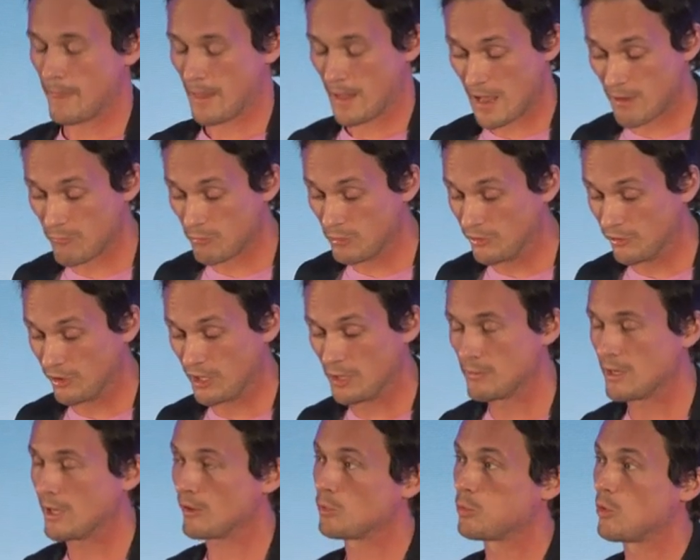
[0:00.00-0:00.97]
Every
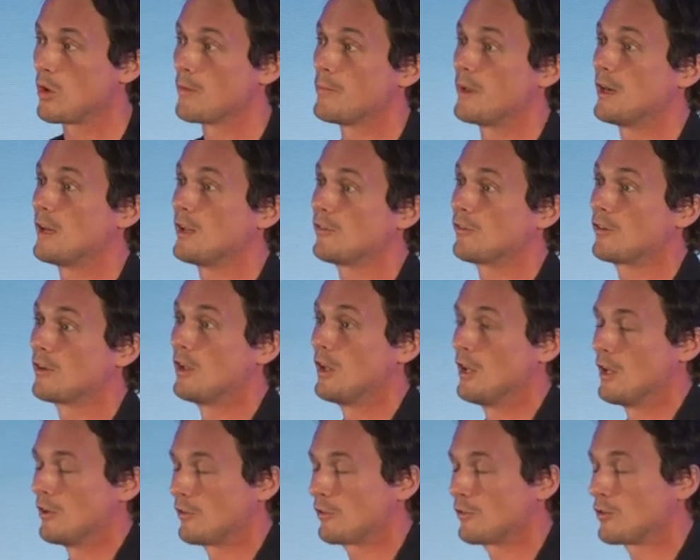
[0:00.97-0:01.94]
team gets 1 minute
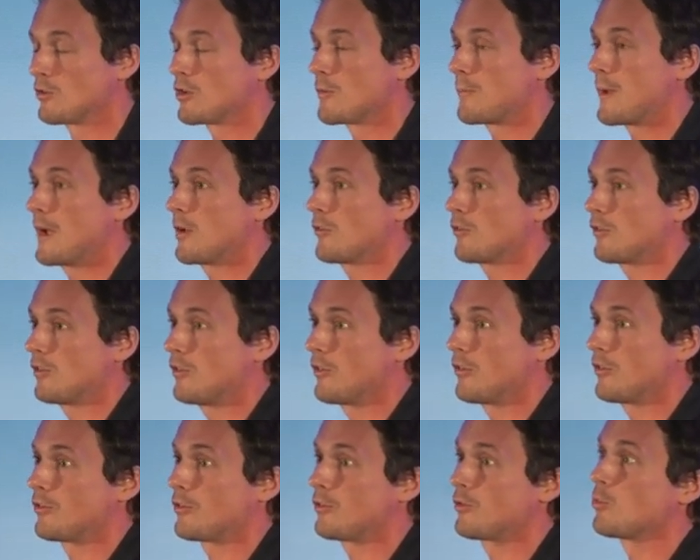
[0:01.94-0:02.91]
to talk about
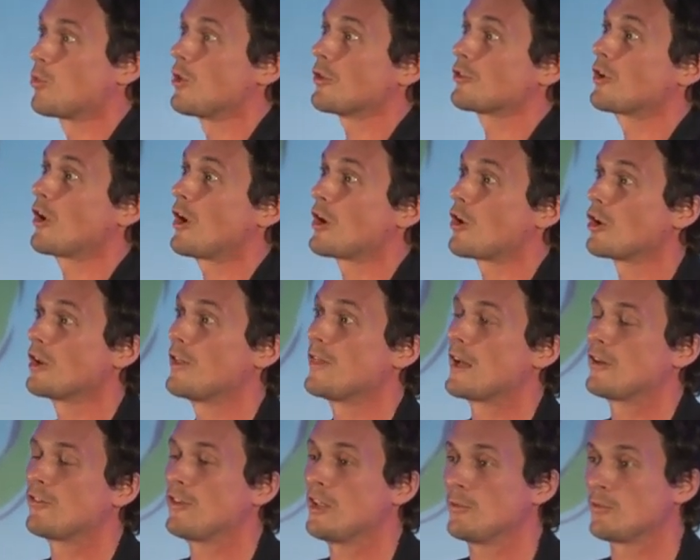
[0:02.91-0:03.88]
what's going on in
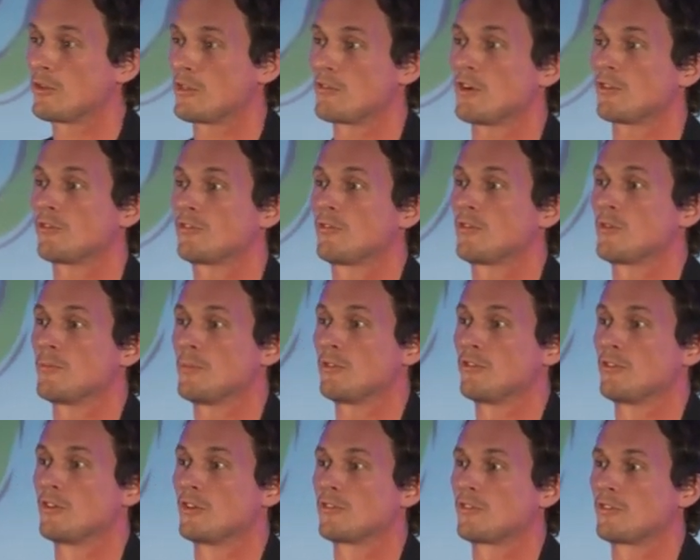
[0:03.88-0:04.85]
their team to the rest of the
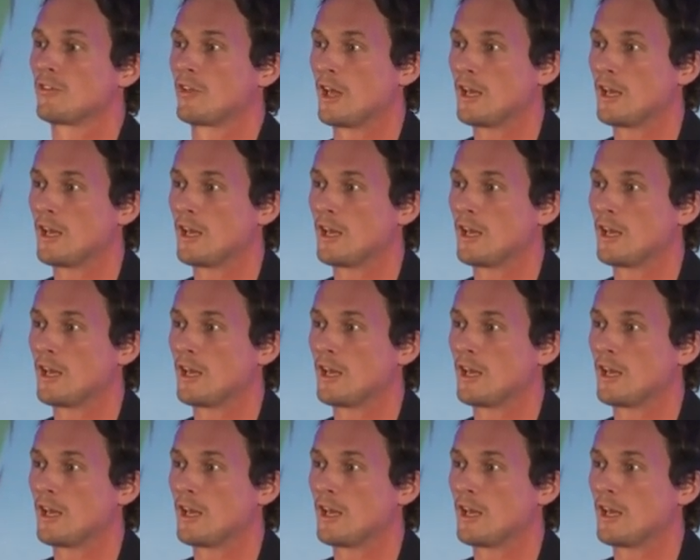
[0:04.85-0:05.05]
business.